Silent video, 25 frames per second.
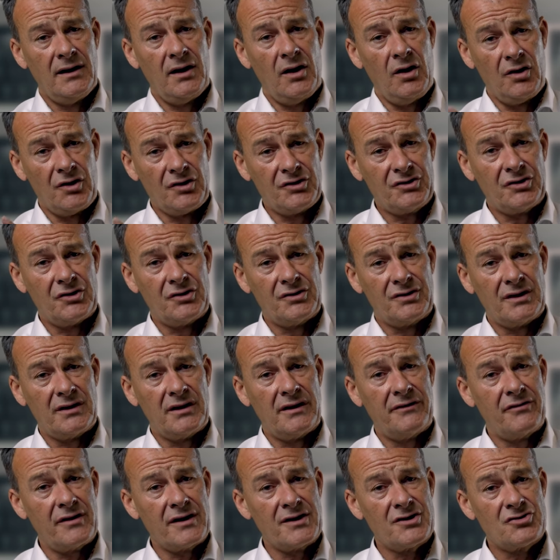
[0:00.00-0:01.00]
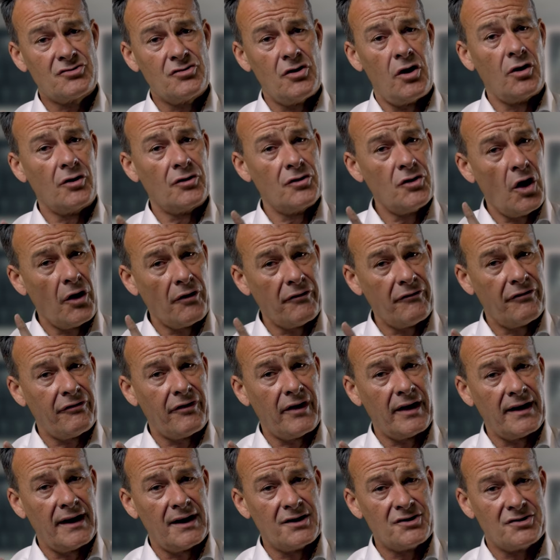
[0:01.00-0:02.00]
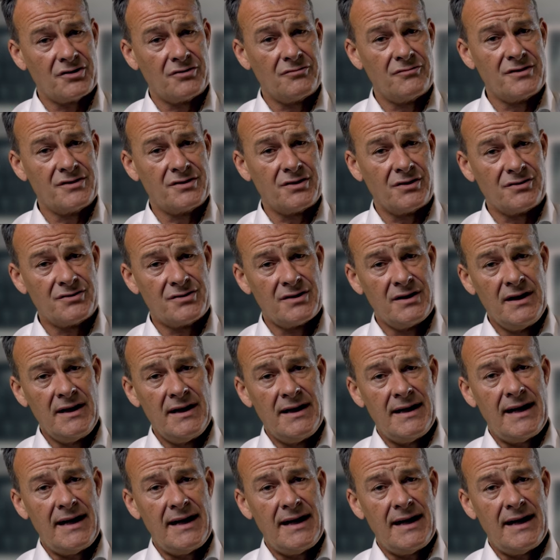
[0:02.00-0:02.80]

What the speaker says: also delivering strong non-financial results.